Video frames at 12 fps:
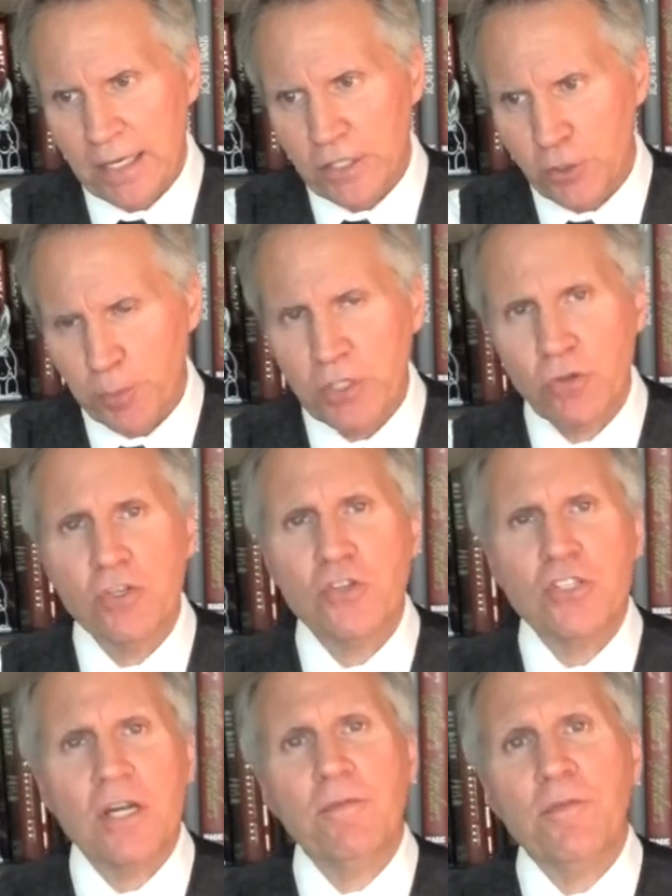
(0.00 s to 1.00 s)
You'll be doing
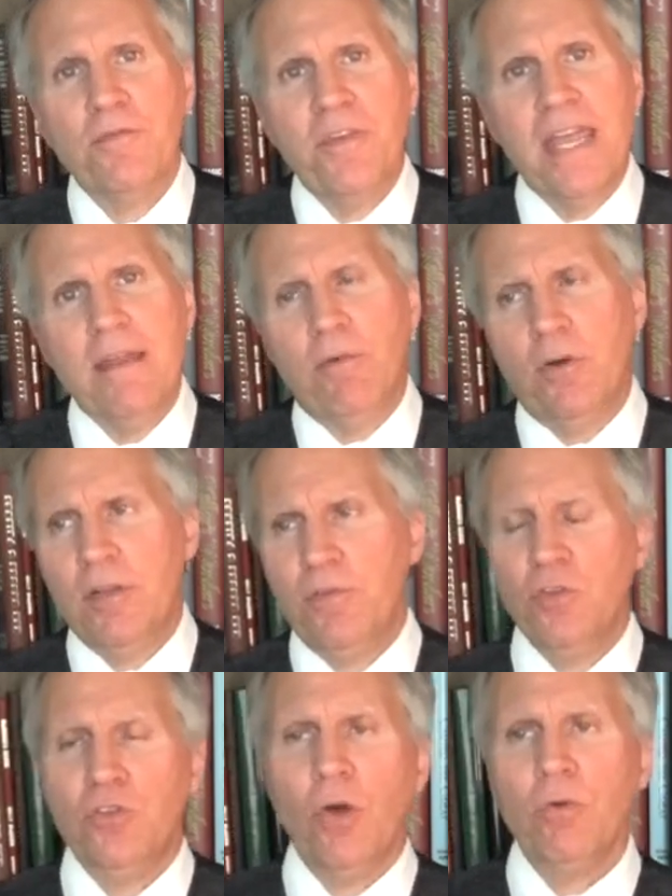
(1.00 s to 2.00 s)
yourself a favor
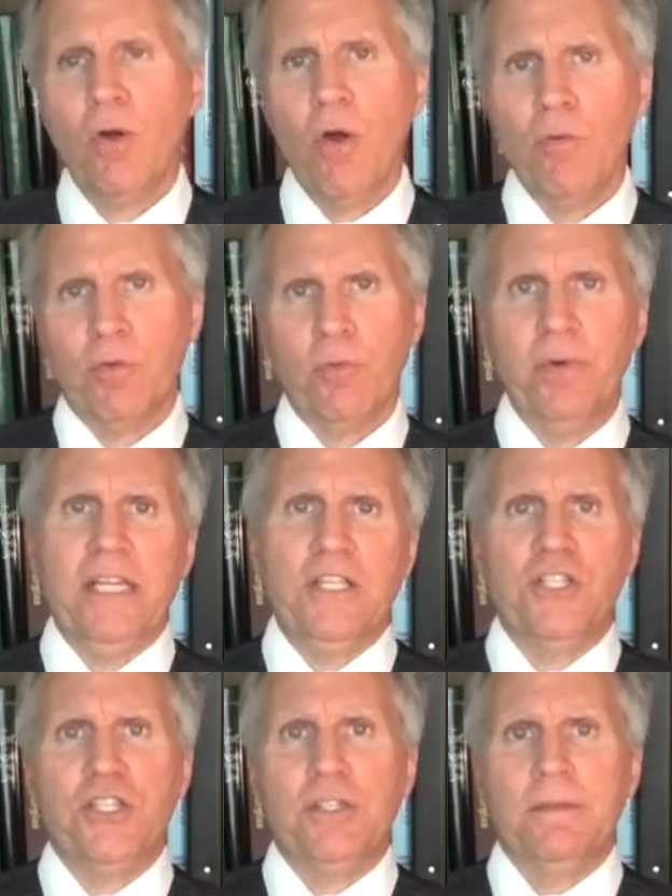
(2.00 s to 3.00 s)
if you don't
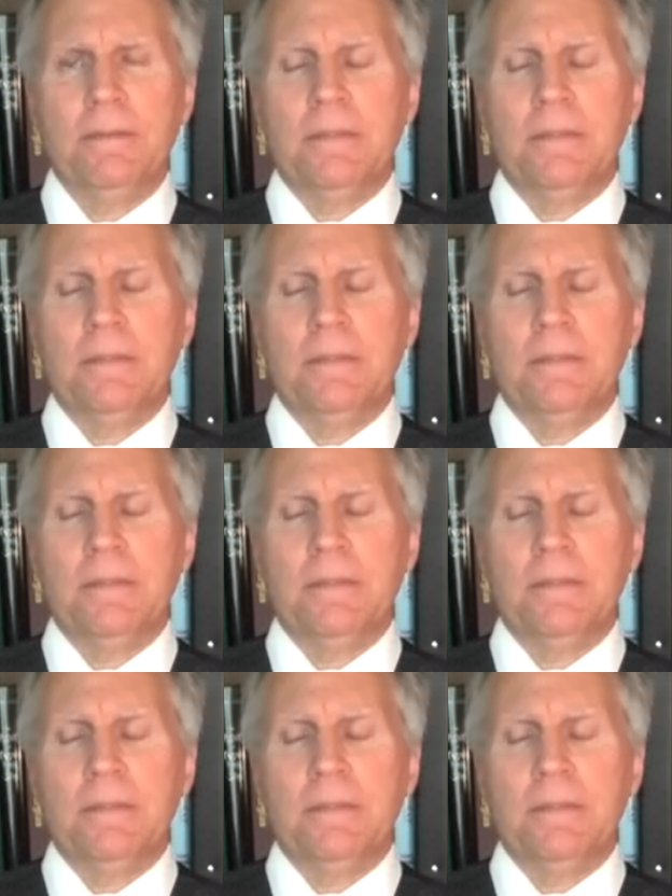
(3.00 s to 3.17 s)
overreach.